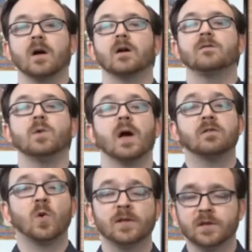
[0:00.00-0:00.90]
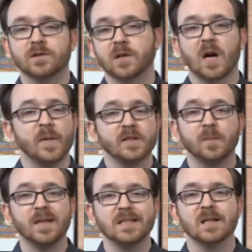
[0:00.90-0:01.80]
If you have questions or comments,
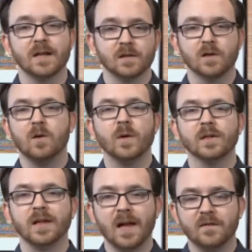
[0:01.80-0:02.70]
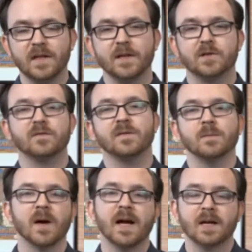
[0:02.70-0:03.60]
please let us know. We'd love to get your
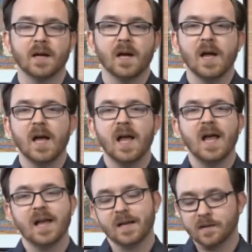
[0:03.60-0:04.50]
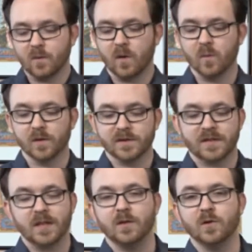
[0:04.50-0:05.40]
feedback, and we will
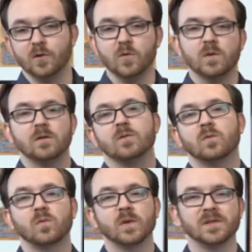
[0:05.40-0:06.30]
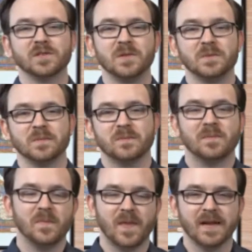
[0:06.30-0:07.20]
see you real soon.
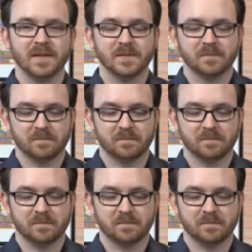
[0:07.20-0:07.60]
Thanks.